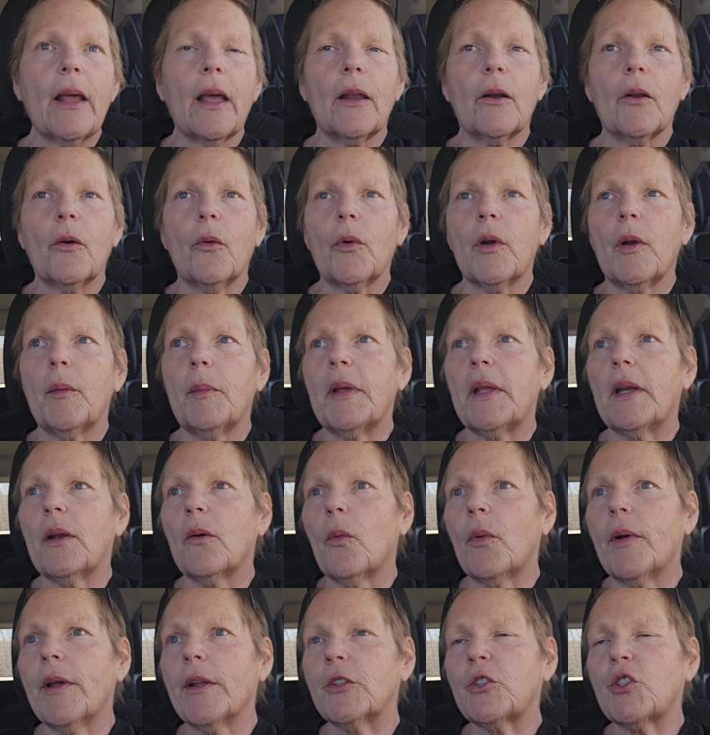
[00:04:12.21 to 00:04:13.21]
I don't want to be in a
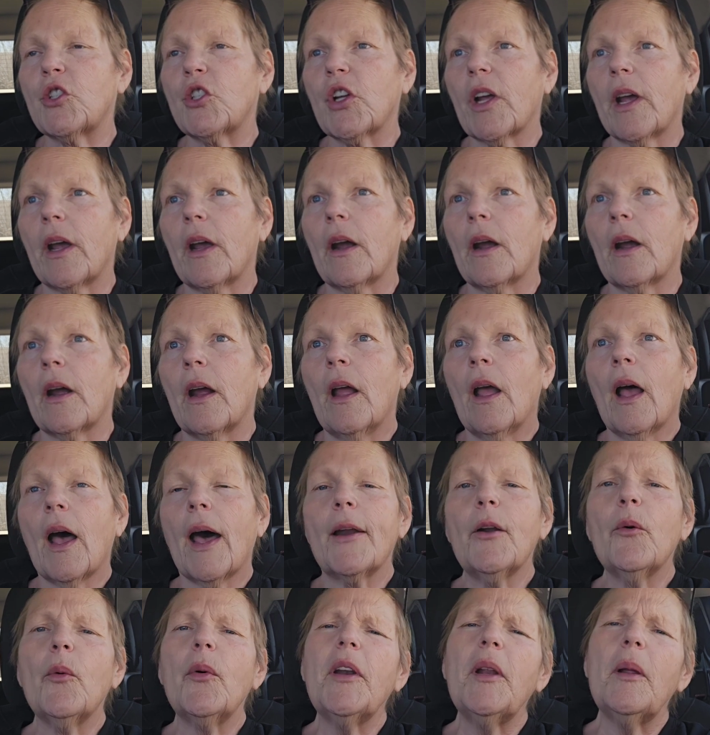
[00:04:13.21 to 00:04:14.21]
wheelchair.
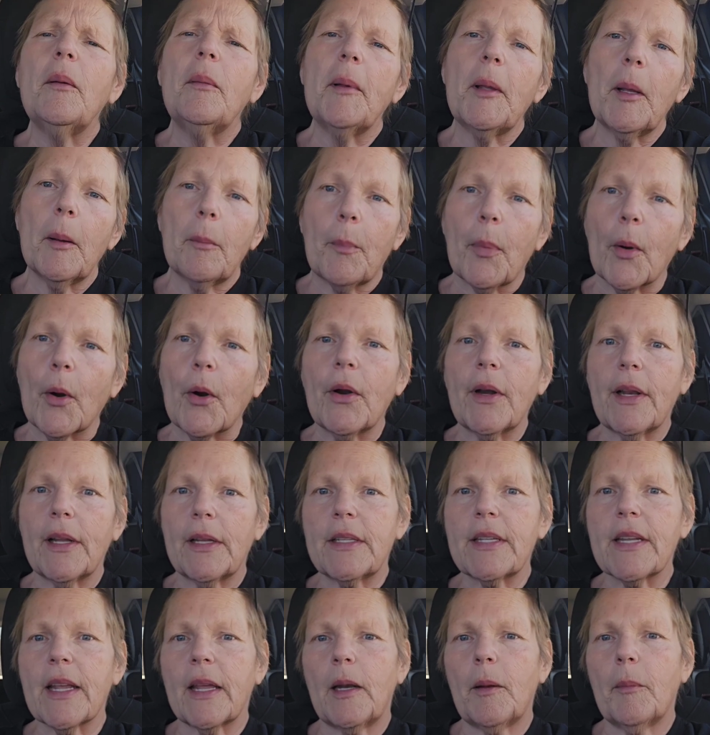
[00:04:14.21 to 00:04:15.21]
I don't want to be a
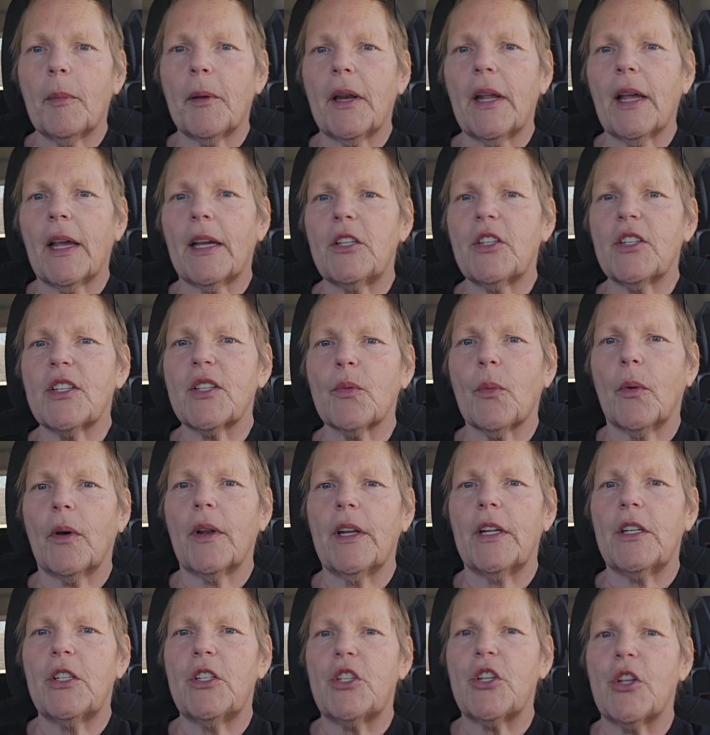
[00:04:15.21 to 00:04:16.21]
burden to anybody. I just
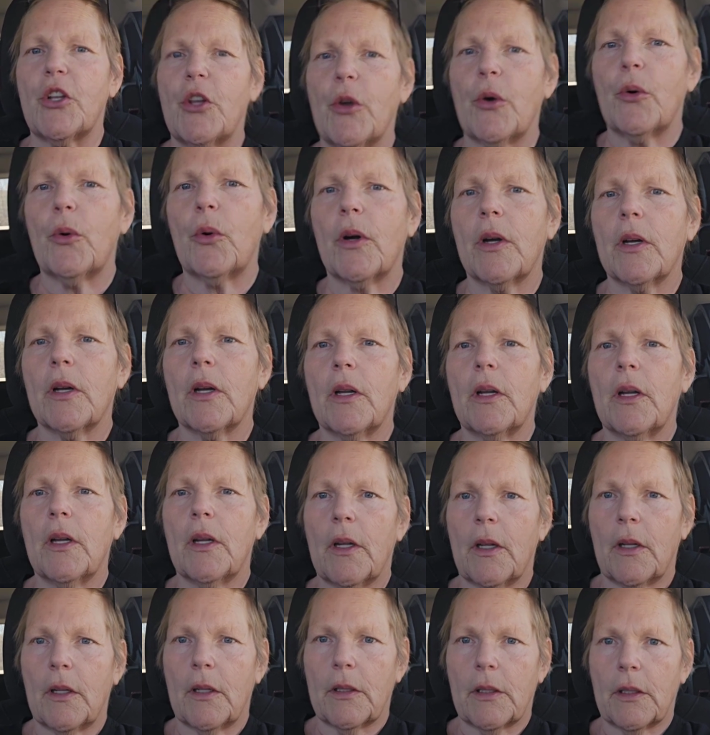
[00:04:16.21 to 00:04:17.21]
want to
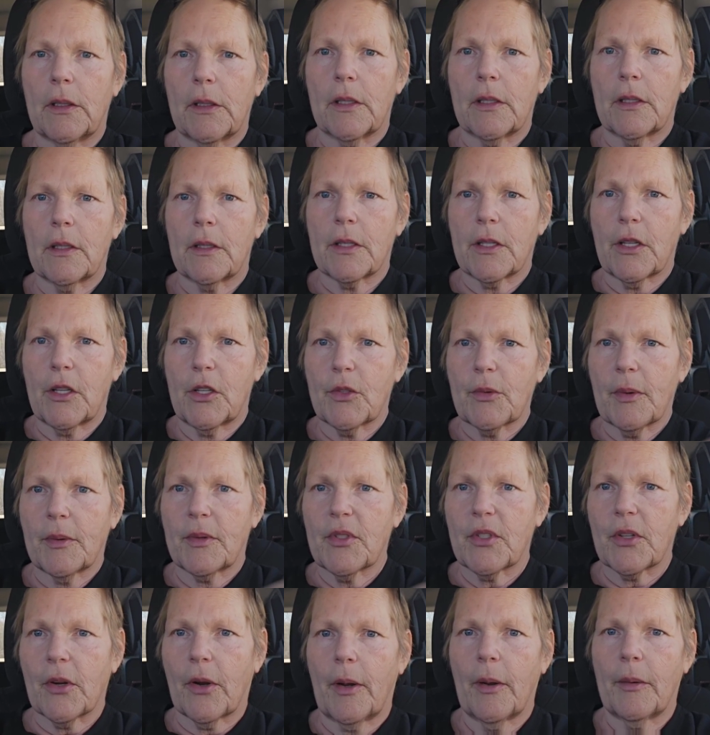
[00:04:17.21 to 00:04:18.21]
excuse me, I'm
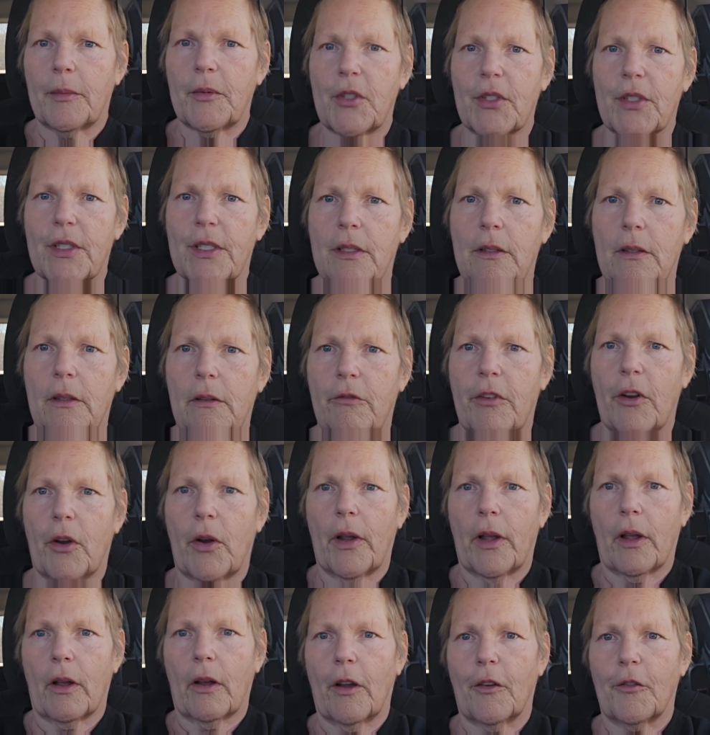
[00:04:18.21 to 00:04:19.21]
sorry, I'm just
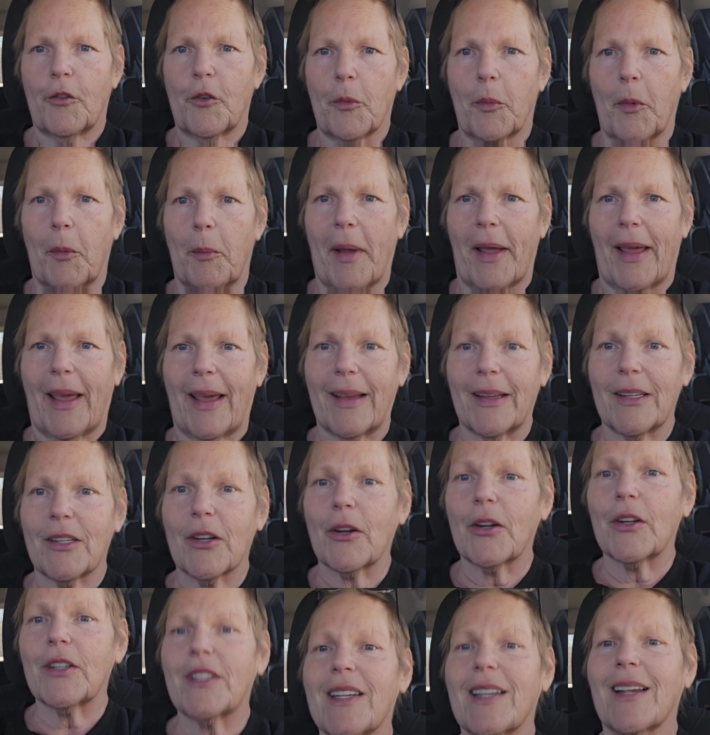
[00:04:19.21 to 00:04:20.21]
very uncomfortable. My hand
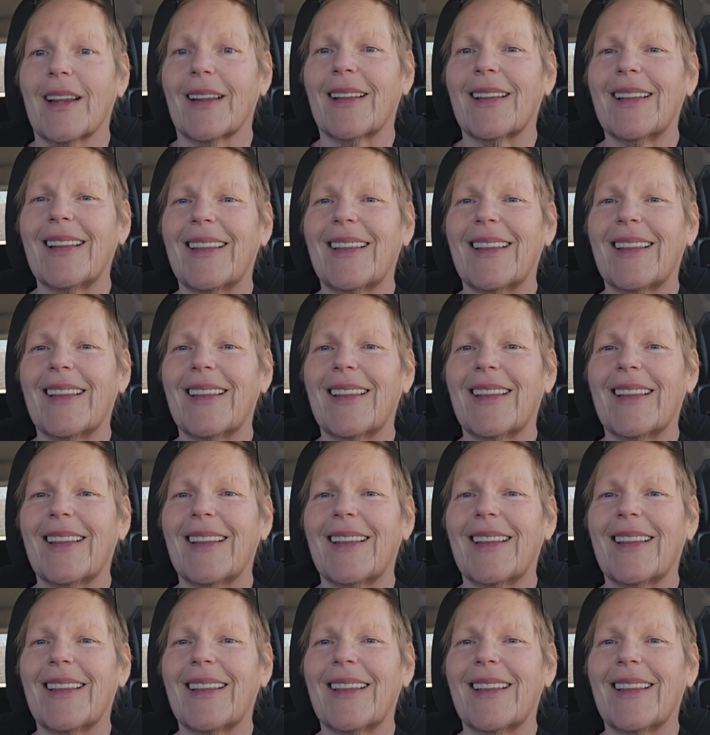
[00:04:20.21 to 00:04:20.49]
hurts.